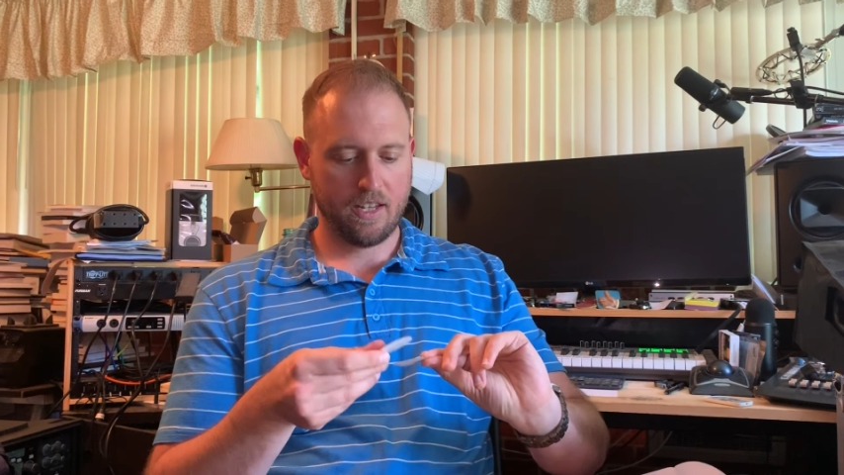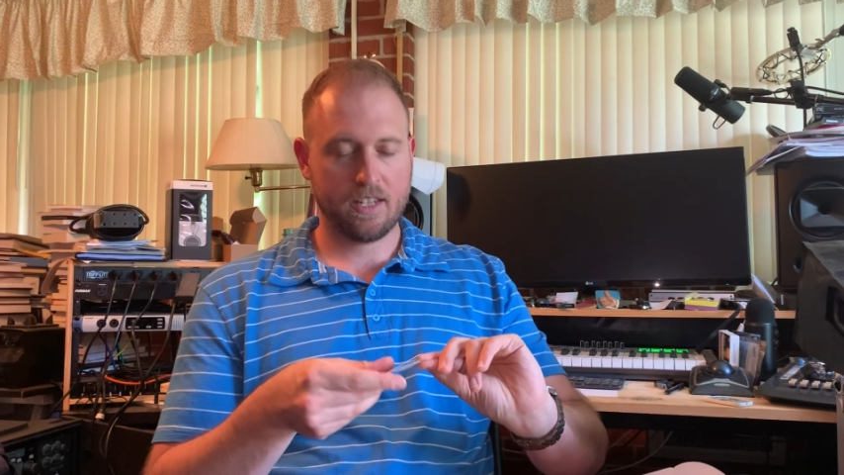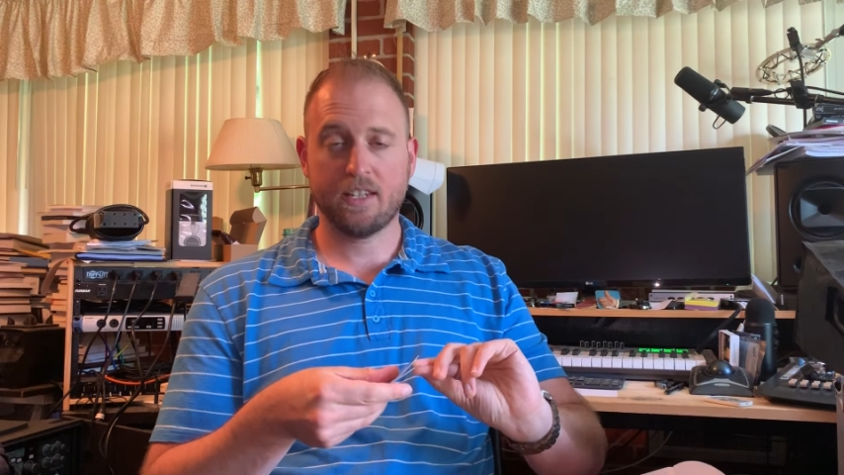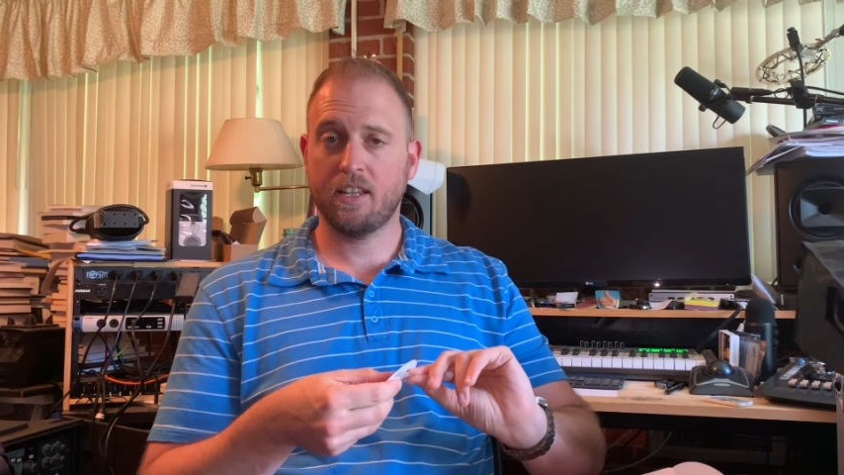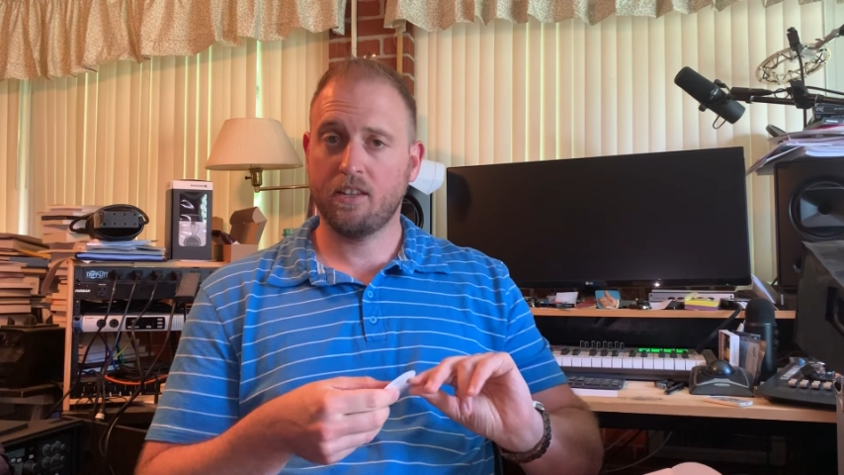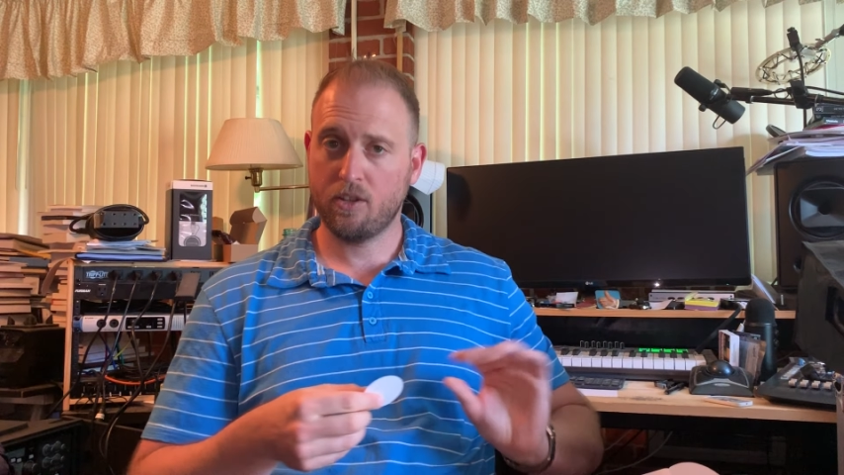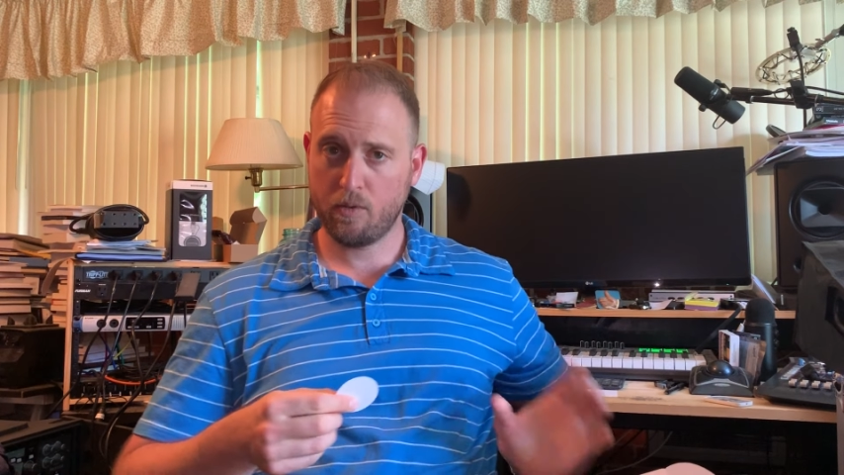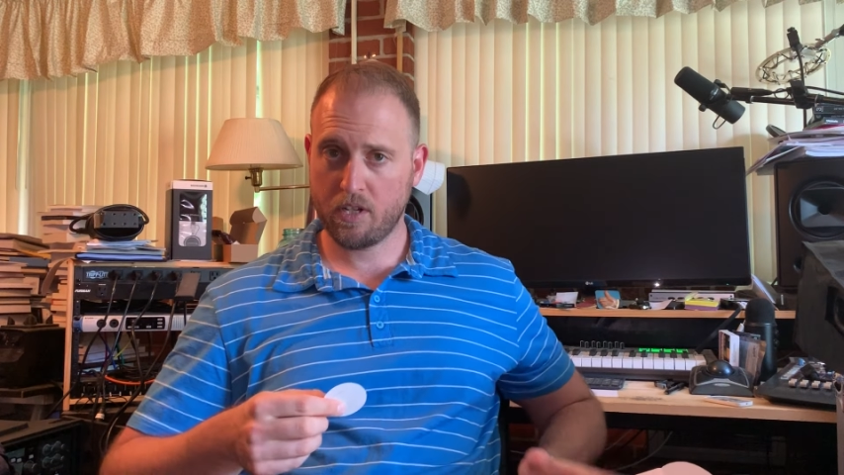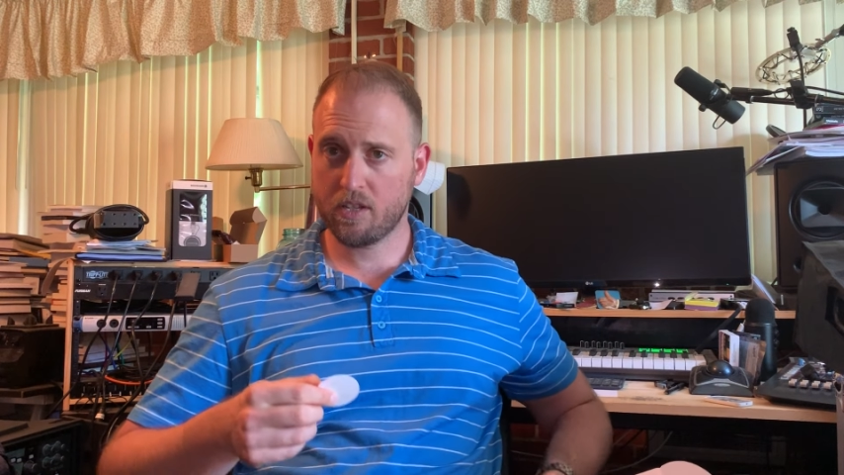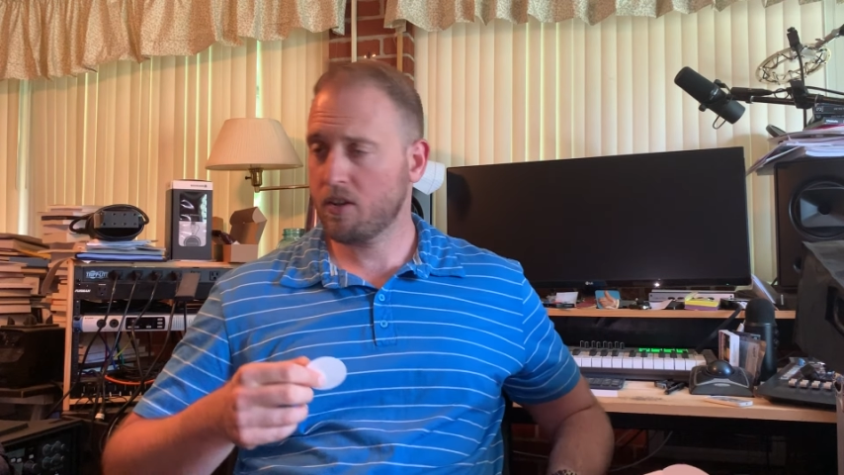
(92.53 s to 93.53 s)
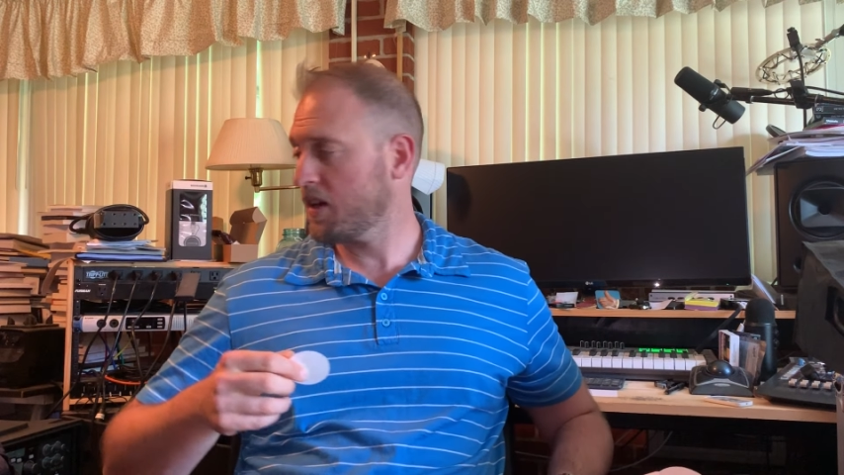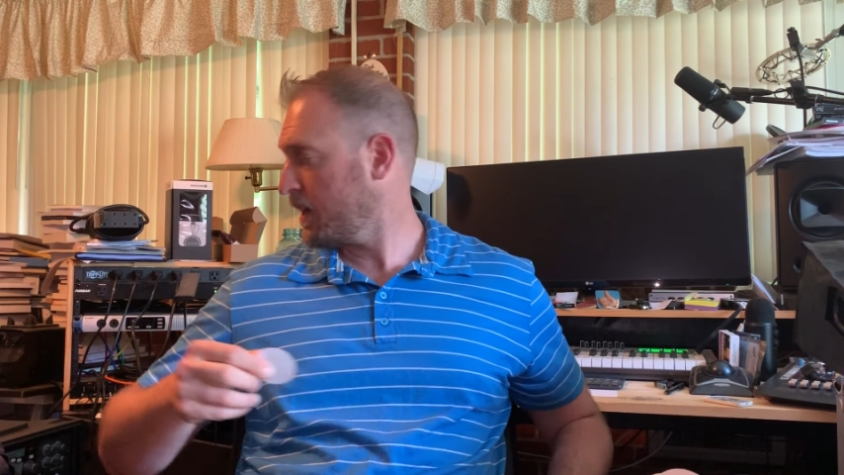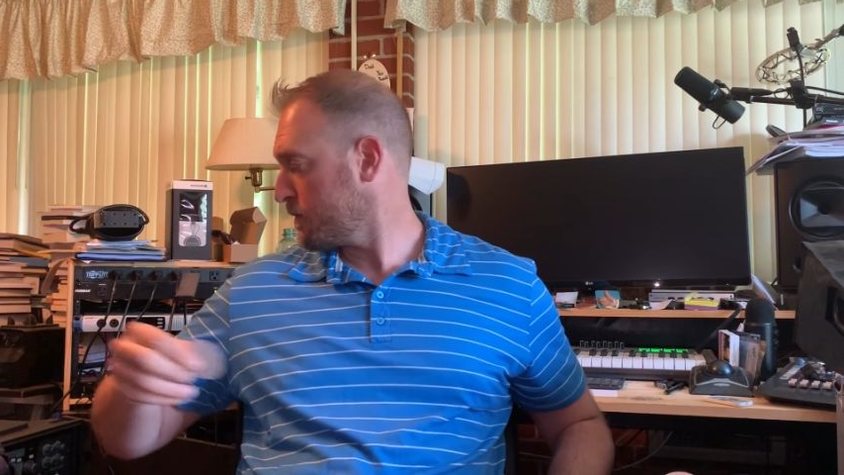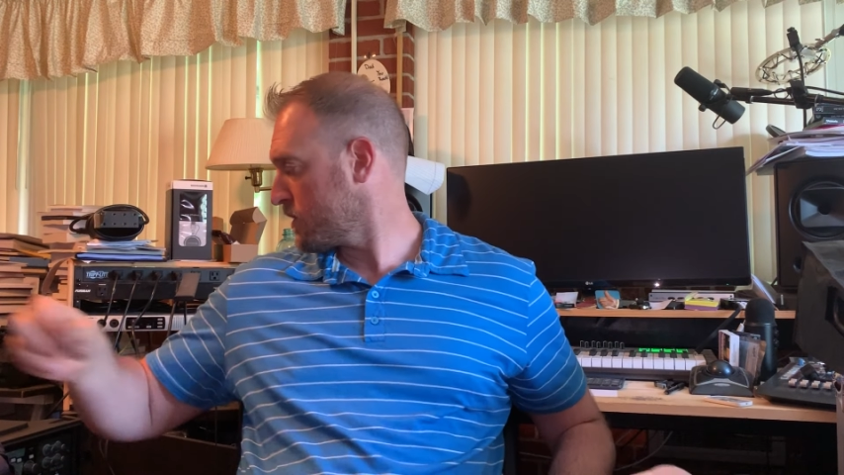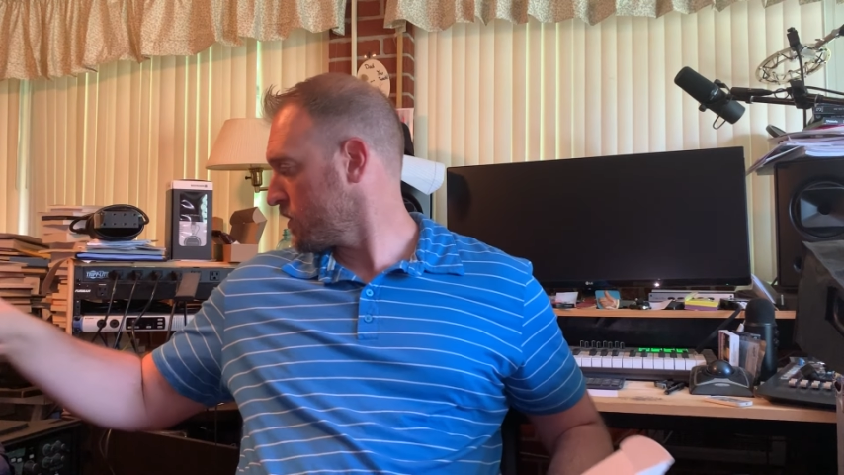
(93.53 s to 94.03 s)
Like I said, the rest of their
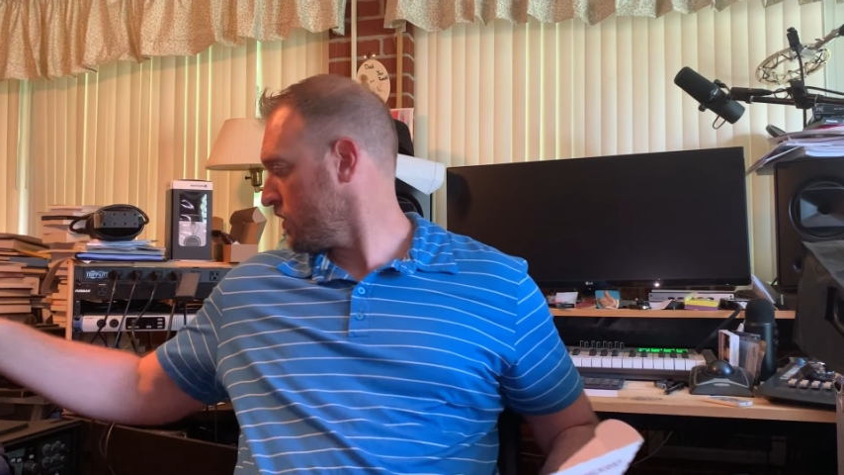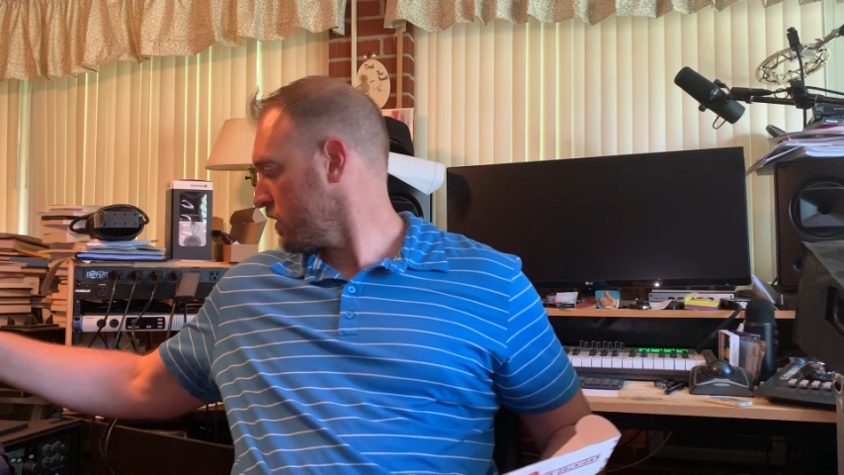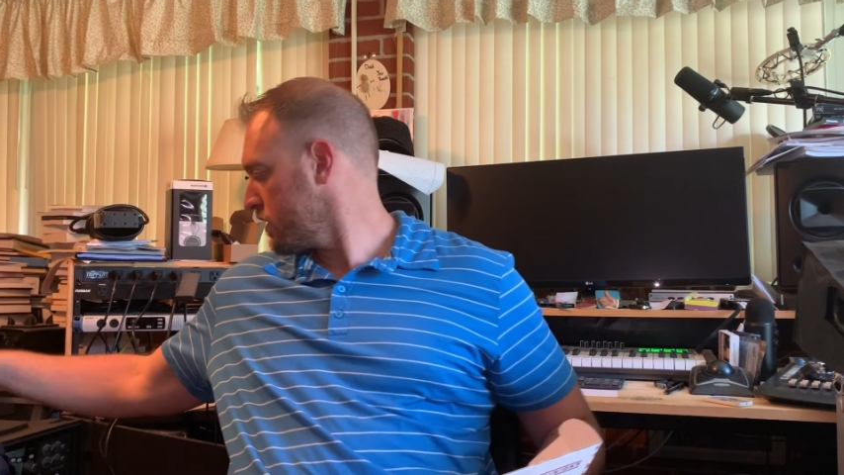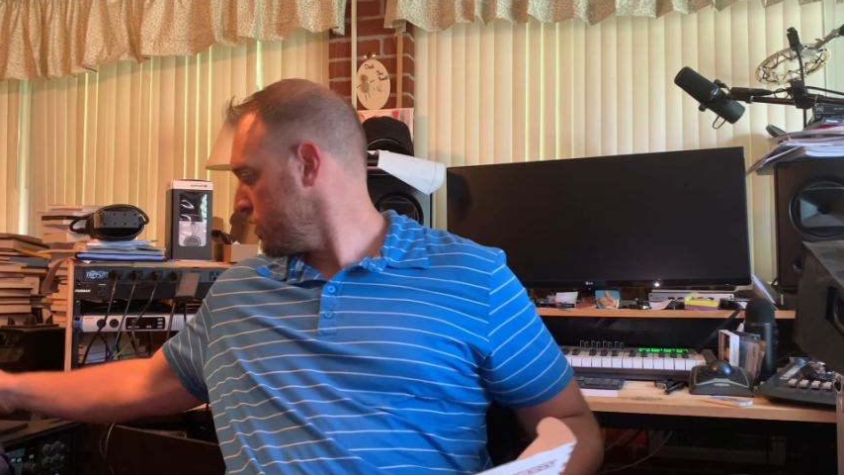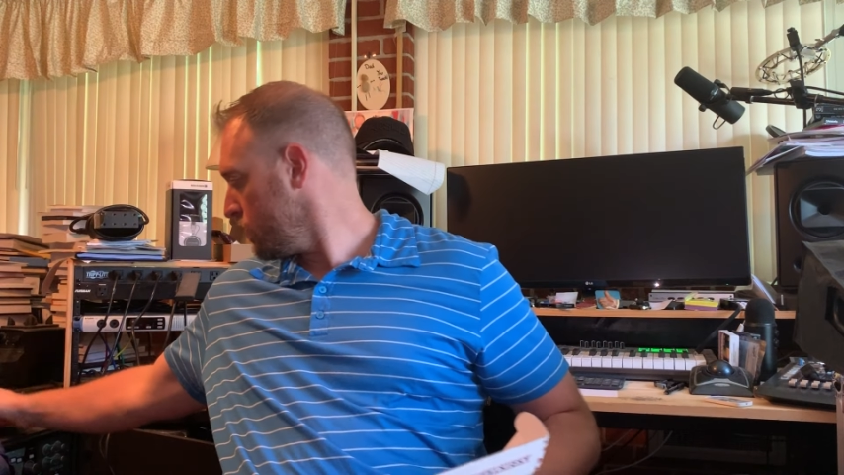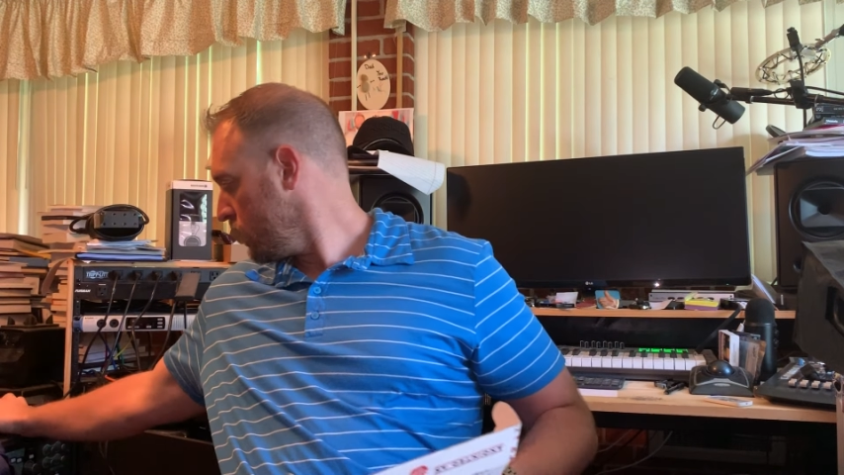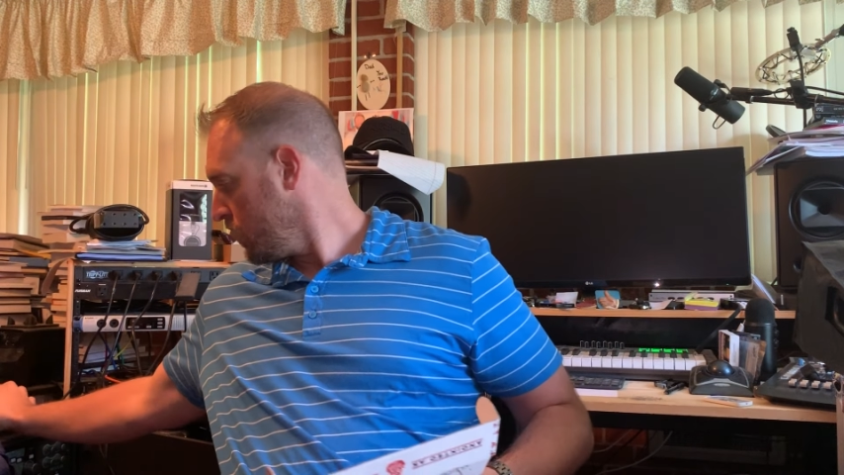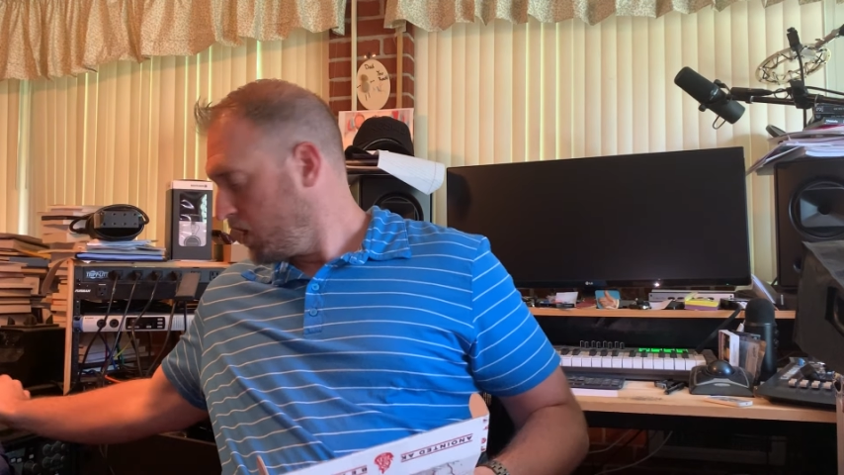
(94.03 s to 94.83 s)
game is strong too.